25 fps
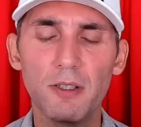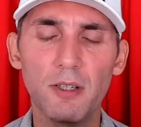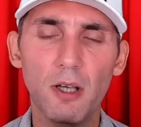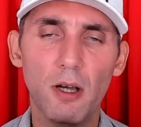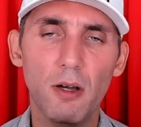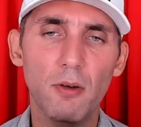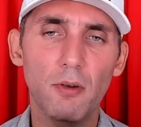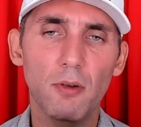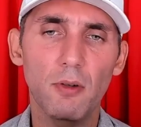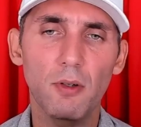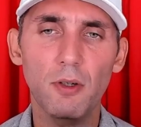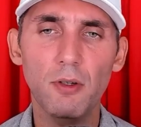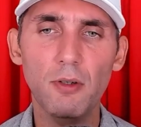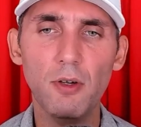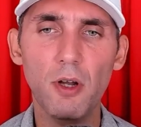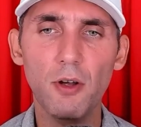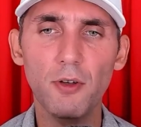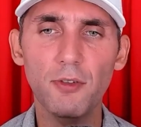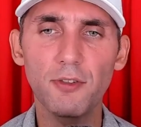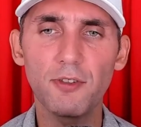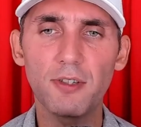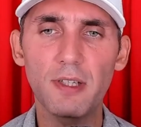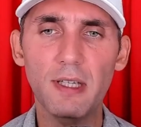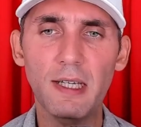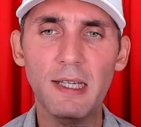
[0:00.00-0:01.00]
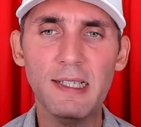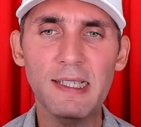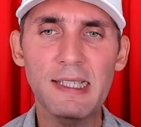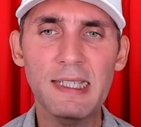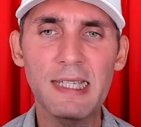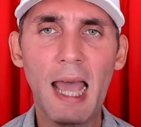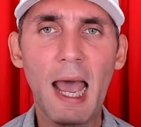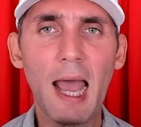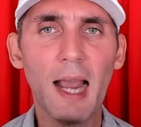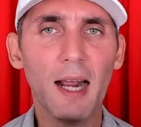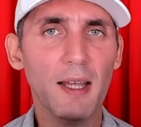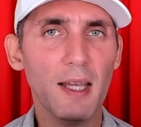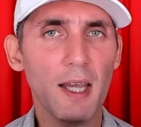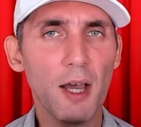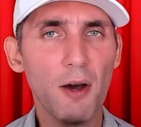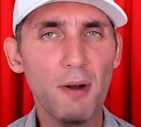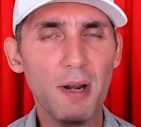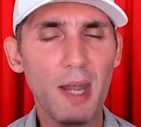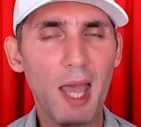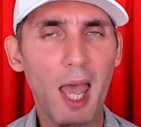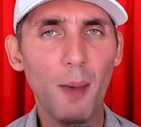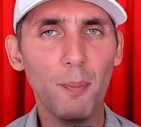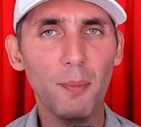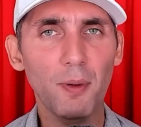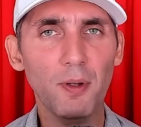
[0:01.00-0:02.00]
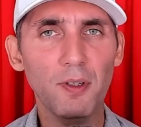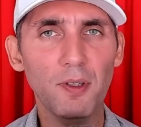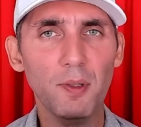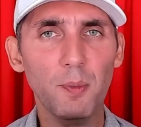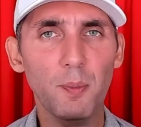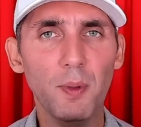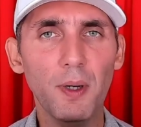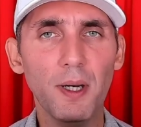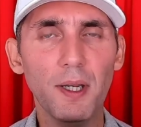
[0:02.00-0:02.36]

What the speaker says: So who knows exactly how it happened,